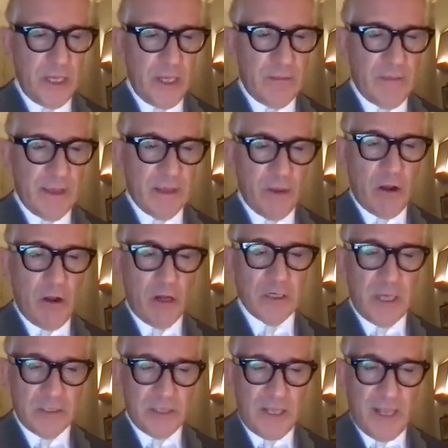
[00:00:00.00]
"Thank God
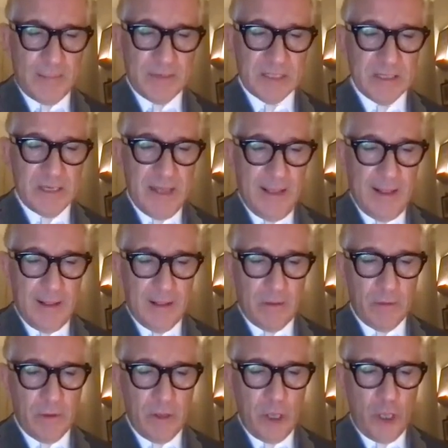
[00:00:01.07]
our time is
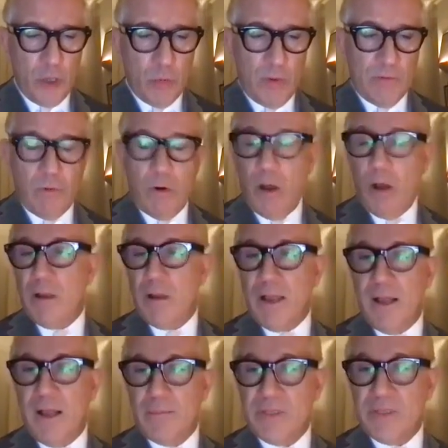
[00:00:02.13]
now, when wrong
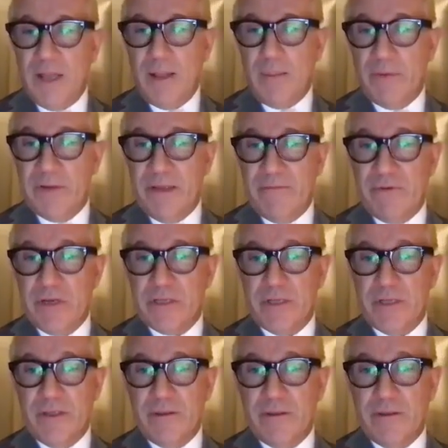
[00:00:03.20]
comes up at every
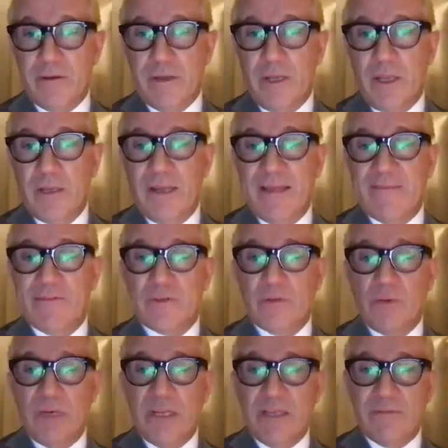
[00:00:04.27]
turn, never
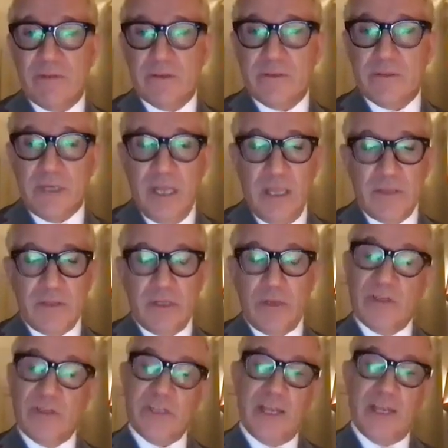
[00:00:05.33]
to leave us, till
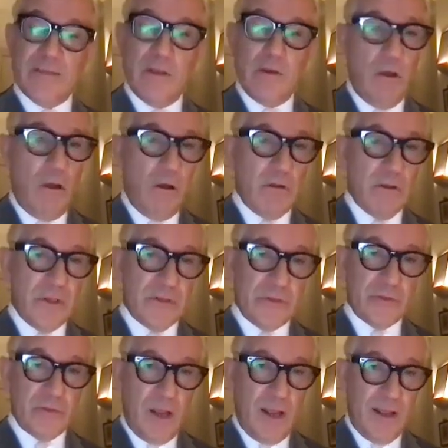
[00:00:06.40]
we take the longest
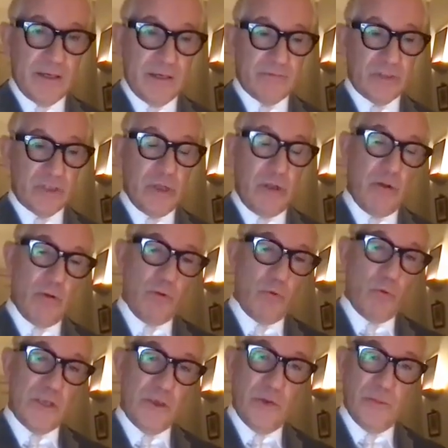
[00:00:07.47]
stride of soul
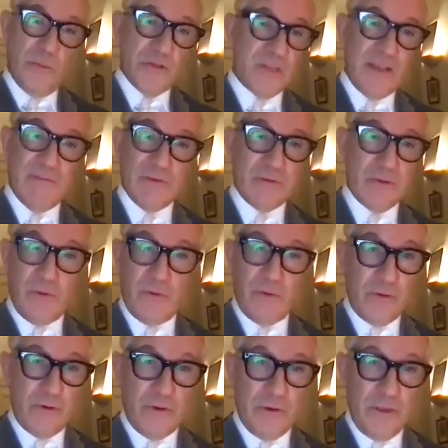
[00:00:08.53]
we humans ever took.
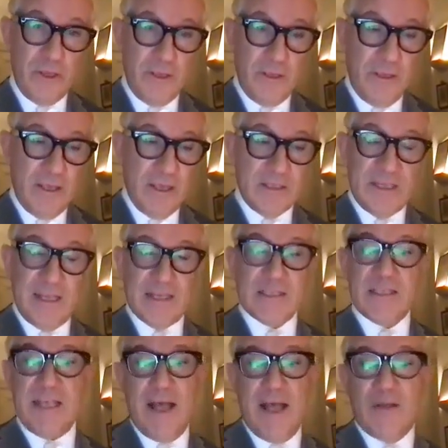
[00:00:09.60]
It takes
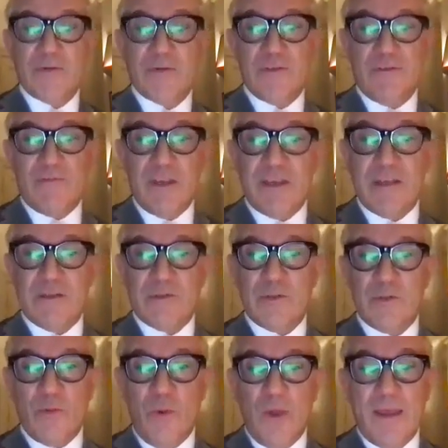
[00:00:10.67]
thousands of years
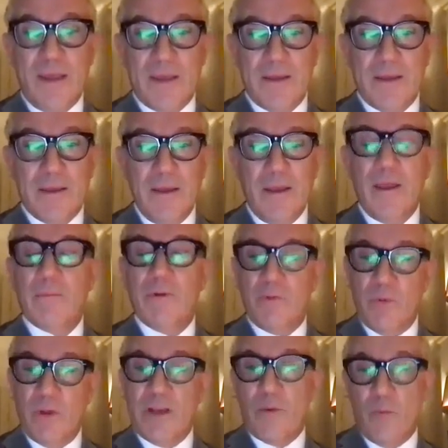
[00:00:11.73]
to wake, but
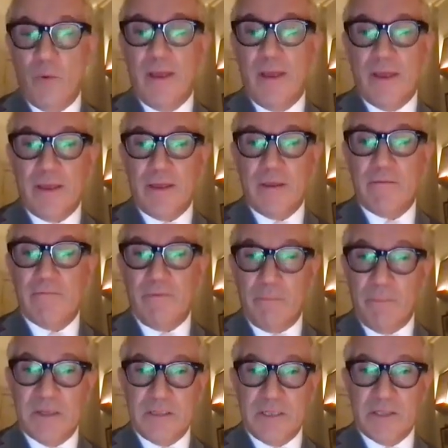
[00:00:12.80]
will you wake for
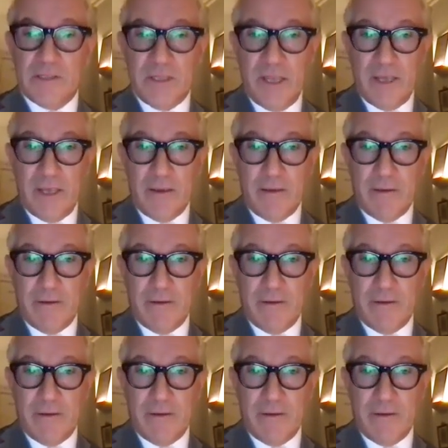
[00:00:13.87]
pity's sake?"